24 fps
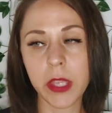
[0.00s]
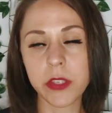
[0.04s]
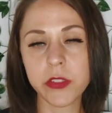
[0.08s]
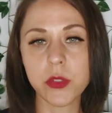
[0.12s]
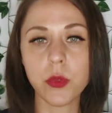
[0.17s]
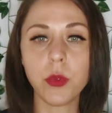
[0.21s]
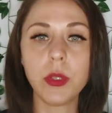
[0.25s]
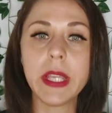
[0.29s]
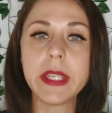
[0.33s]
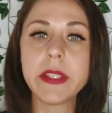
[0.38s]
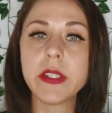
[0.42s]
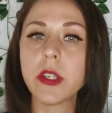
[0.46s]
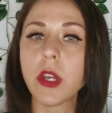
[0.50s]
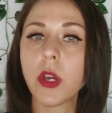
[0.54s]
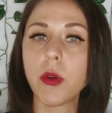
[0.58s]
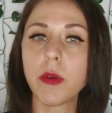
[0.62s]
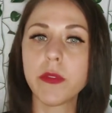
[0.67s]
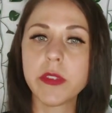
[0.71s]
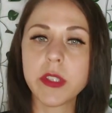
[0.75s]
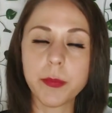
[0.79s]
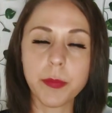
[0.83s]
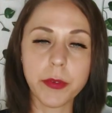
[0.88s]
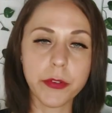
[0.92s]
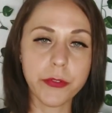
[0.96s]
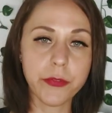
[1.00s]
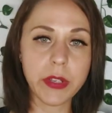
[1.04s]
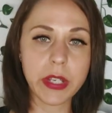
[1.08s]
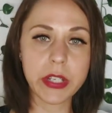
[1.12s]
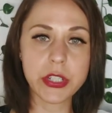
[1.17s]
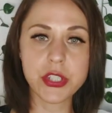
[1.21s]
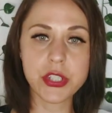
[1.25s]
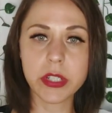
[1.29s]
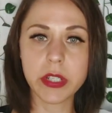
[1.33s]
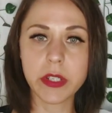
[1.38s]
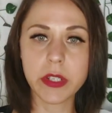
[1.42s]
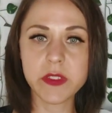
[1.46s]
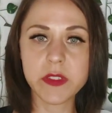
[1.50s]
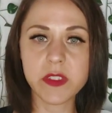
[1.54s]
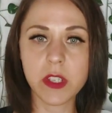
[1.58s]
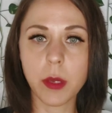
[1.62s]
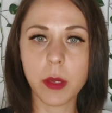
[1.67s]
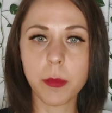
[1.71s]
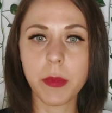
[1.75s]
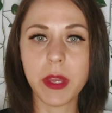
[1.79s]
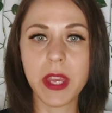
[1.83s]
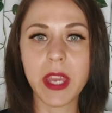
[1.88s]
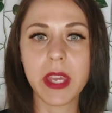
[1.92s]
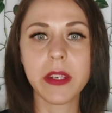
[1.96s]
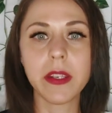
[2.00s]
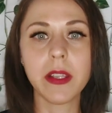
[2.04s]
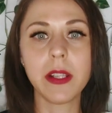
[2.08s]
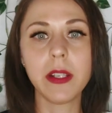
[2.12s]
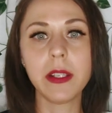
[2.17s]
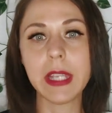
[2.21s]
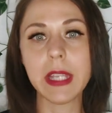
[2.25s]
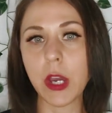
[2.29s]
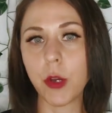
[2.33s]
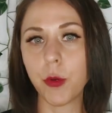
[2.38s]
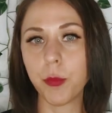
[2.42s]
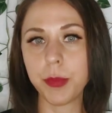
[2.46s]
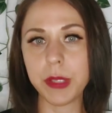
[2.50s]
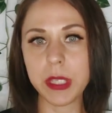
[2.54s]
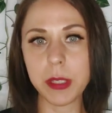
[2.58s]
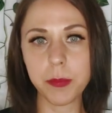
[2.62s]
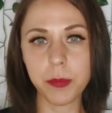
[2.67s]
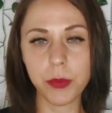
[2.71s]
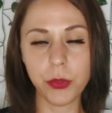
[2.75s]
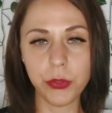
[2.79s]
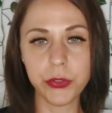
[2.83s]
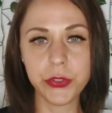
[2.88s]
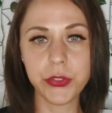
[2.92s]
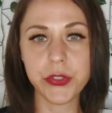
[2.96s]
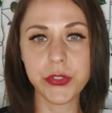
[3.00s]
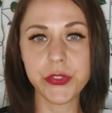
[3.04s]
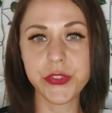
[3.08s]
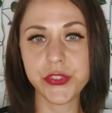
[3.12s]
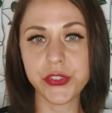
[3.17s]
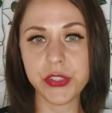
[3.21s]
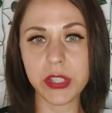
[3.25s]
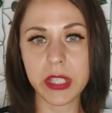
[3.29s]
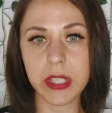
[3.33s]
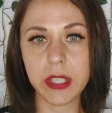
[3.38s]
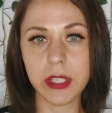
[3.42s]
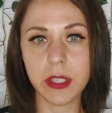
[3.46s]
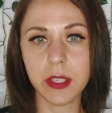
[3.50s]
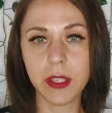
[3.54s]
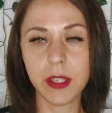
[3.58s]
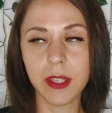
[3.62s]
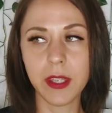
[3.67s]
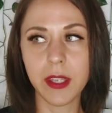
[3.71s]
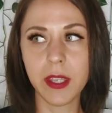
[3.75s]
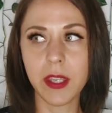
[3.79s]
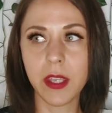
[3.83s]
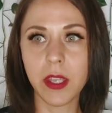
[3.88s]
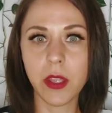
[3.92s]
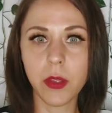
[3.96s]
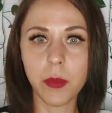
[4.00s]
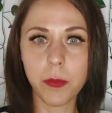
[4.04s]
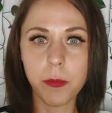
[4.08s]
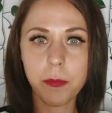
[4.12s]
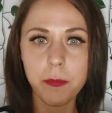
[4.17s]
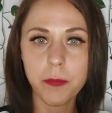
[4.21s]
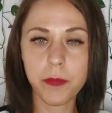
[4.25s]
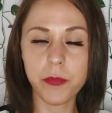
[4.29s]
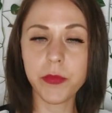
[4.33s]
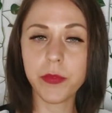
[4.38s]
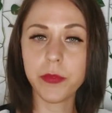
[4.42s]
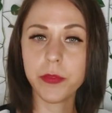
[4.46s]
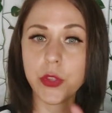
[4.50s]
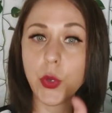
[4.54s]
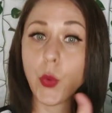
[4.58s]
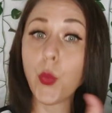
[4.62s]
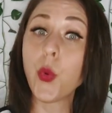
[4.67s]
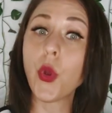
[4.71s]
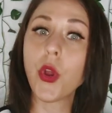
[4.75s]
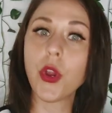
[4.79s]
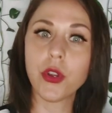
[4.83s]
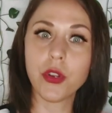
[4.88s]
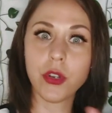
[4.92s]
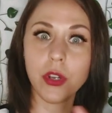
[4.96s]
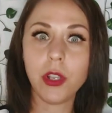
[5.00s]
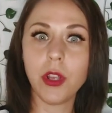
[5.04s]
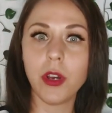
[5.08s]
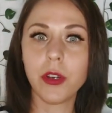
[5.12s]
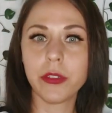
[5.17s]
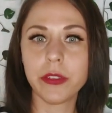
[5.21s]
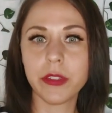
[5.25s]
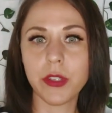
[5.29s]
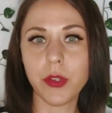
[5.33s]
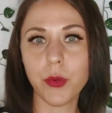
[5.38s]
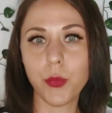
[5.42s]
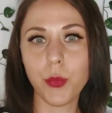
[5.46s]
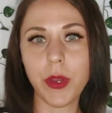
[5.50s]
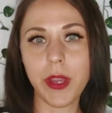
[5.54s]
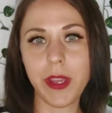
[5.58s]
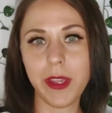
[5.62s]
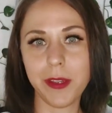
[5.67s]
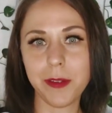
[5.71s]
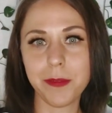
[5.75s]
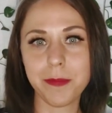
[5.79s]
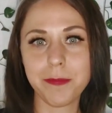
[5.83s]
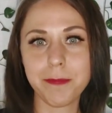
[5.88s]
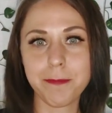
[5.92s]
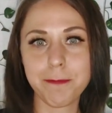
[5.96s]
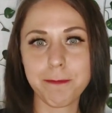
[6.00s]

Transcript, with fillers: So let go of the perfectionism and allow people to see the work along the way.